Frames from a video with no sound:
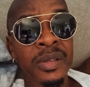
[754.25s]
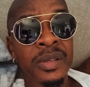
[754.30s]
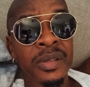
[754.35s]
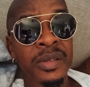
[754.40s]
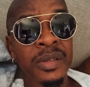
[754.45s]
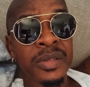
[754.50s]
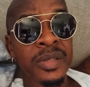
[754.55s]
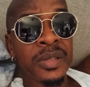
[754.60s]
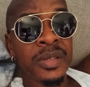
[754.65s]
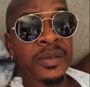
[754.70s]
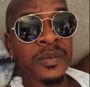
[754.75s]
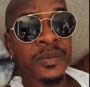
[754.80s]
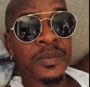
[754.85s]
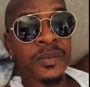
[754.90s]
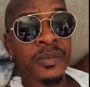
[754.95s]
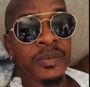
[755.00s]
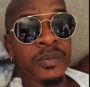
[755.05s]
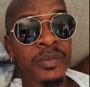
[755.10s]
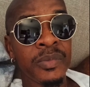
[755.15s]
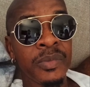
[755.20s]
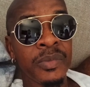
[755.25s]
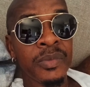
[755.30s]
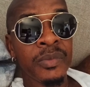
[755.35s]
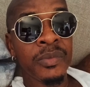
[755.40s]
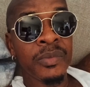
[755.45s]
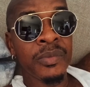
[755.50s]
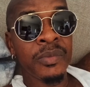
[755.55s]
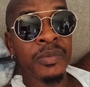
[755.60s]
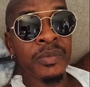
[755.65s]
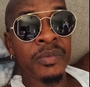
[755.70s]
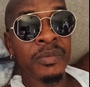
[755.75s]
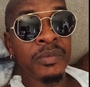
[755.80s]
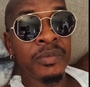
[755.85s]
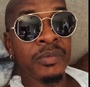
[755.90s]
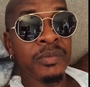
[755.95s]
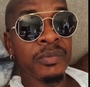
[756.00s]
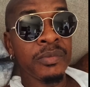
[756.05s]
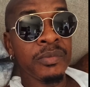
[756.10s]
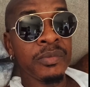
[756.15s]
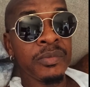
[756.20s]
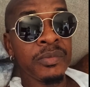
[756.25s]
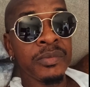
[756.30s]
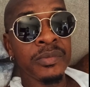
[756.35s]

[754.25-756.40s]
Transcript: You see? Hmm.